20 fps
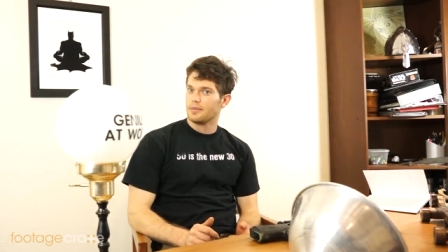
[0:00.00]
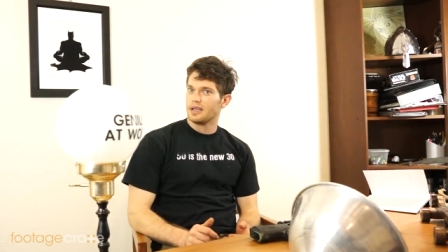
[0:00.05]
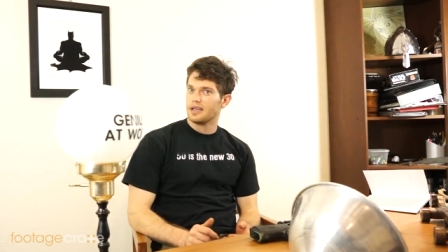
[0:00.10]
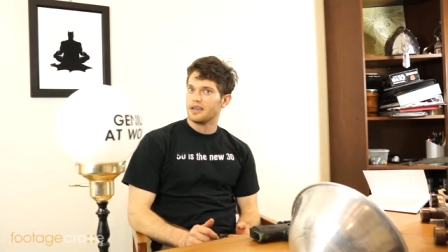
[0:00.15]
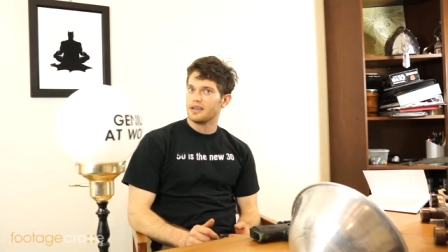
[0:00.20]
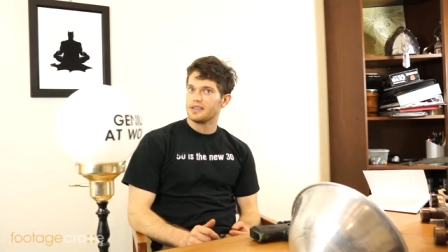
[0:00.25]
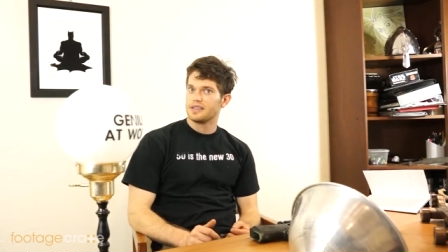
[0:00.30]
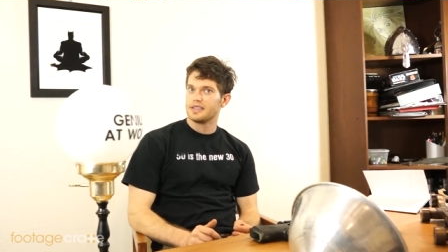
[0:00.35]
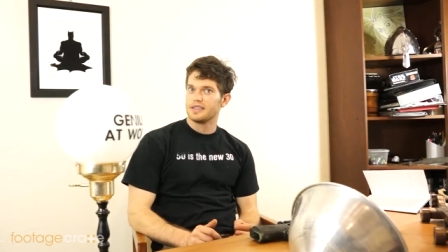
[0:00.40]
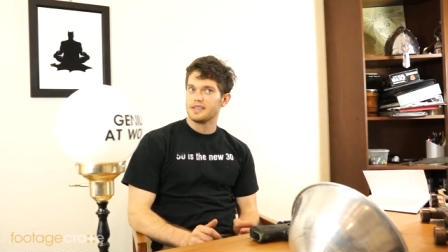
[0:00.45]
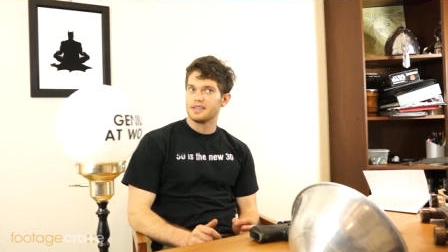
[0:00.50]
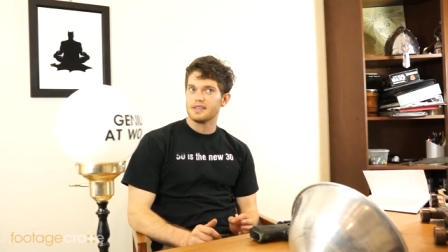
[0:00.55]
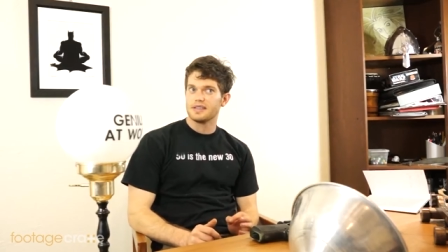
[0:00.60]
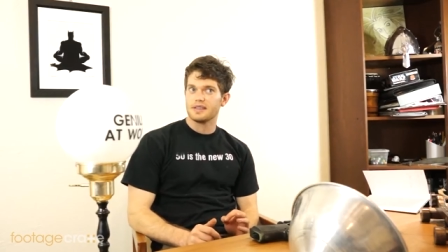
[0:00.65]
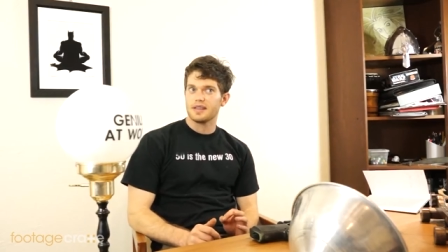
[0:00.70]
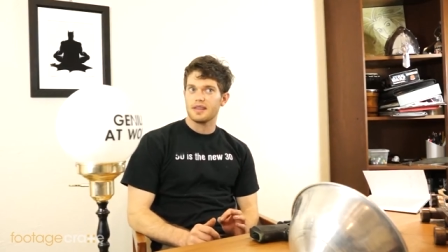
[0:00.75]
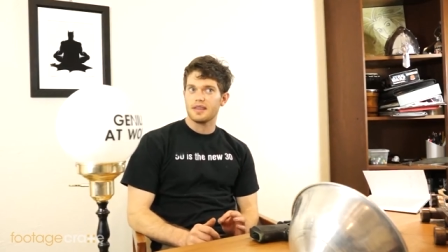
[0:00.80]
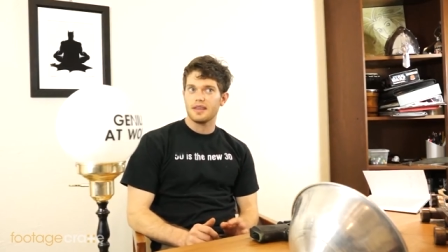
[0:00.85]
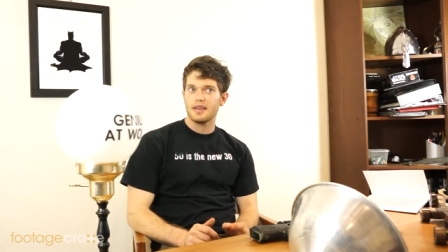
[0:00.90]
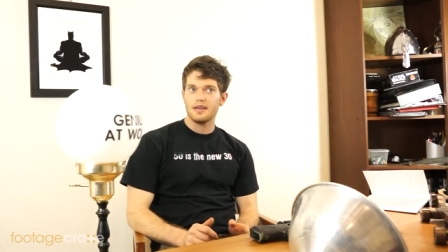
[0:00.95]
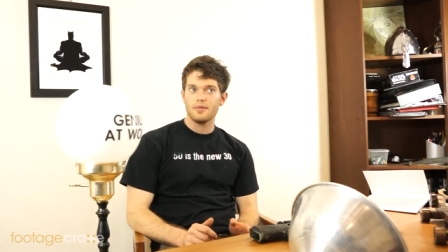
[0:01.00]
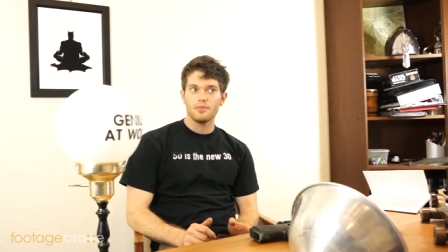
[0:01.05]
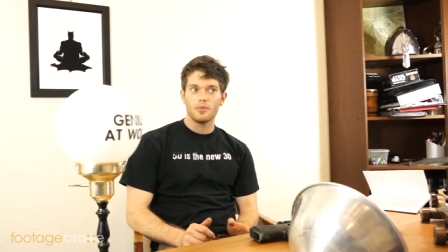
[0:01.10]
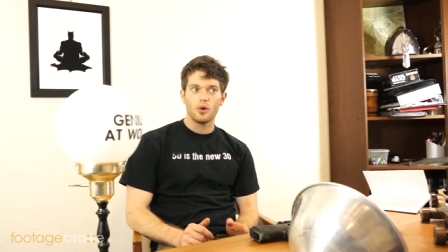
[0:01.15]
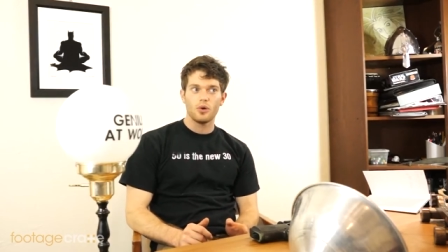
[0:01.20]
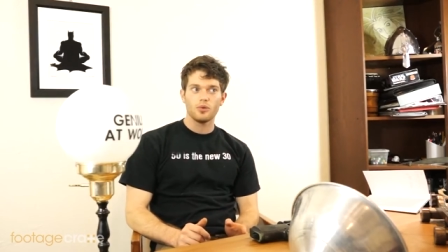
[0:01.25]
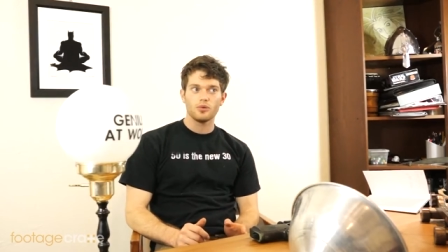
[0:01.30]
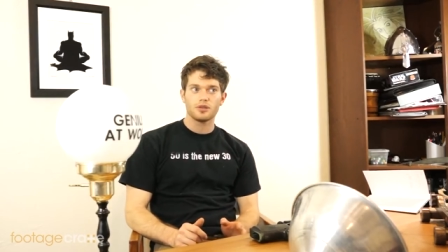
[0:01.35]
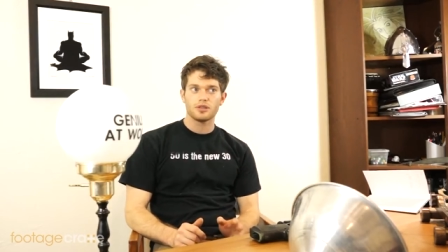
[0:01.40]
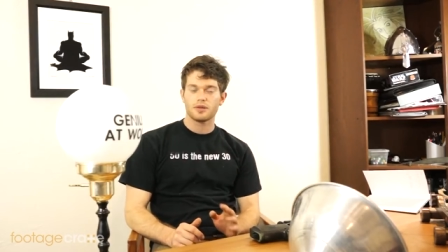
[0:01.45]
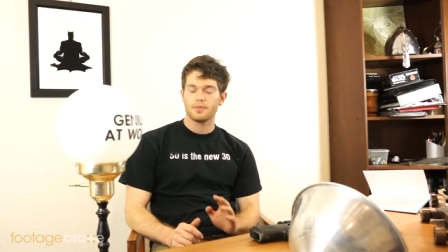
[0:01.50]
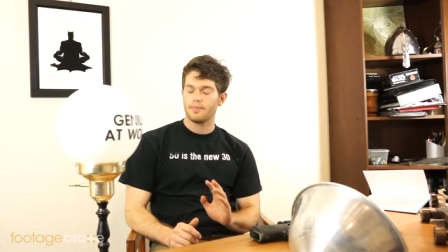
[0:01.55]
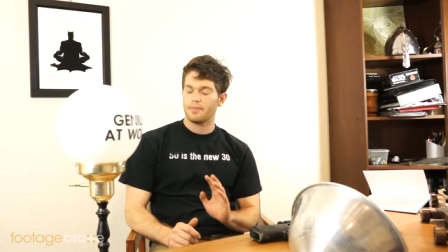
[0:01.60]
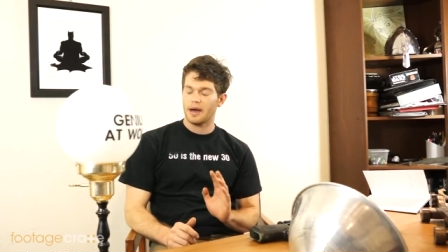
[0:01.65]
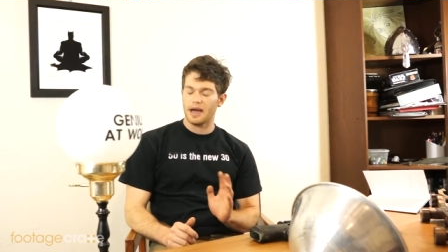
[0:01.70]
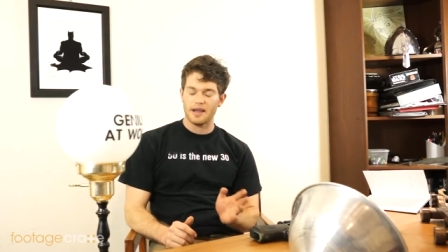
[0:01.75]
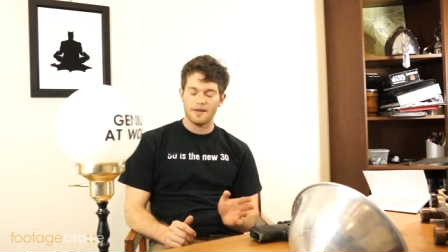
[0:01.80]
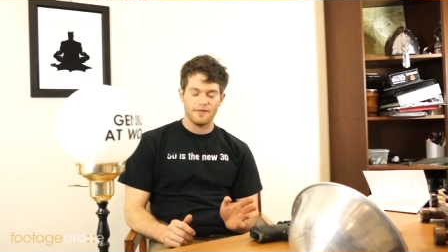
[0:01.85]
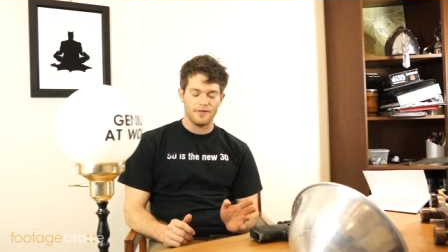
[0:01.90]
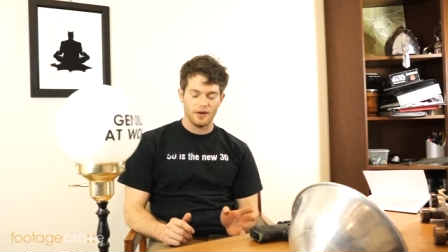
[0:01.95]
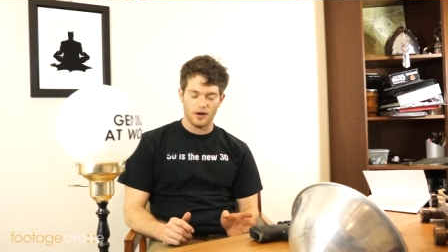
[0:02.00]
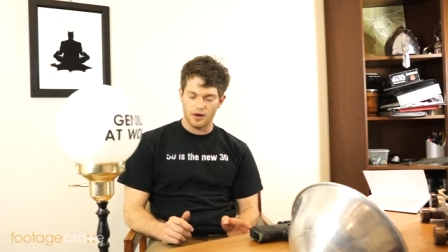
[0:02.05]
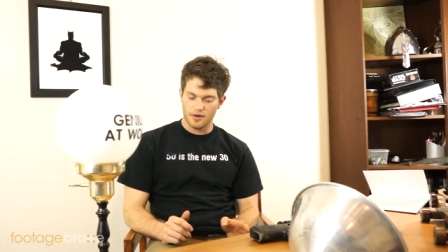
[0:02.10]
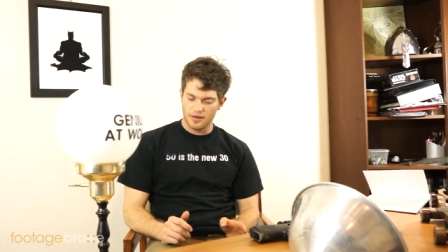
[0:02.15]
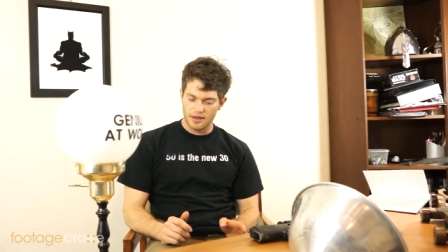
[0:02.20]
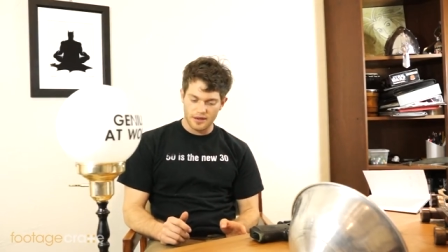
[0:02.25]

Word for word: because it is the most, by far,